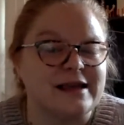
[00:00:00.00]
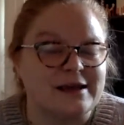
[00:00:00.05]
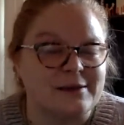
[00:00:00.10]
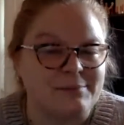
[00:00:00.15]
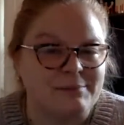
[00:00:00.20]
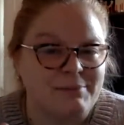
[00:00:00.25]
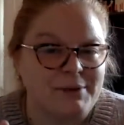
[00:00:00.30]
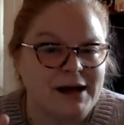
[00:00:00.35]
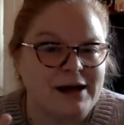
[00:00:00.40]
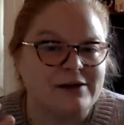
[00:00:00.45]

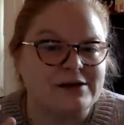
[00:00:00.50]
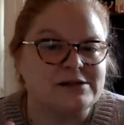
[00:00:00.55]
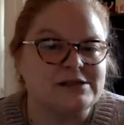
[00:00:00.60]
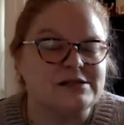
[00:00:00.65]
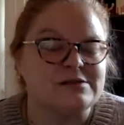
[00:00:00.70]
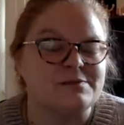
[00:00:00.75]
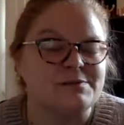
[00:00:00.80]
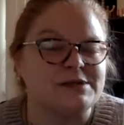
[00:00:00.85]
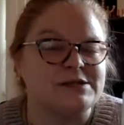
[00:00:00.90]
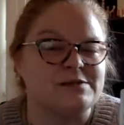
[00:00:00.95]

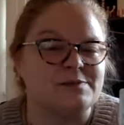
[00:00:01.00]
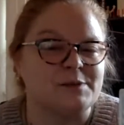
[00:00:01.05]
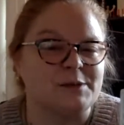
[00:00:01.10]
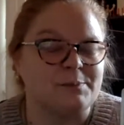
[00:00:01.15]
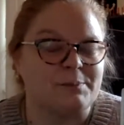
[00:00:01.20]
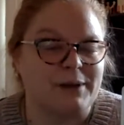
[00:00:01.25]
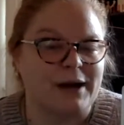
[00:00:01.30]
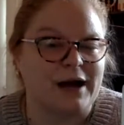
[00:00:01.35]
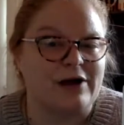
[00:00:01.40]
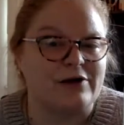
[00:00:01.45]
imbalanced must be
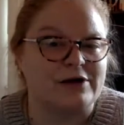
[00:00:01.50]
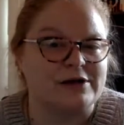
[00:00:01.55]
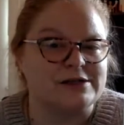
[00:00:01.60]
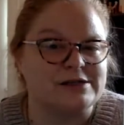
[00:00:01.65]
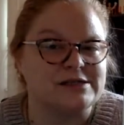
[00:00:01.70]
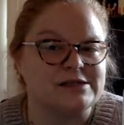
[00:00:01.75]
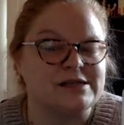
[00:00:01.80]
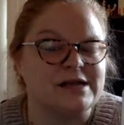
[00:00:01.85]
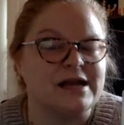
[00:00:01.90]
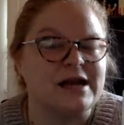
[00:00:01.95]

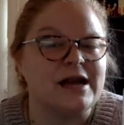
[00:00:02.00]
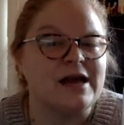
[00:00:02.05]
balanced,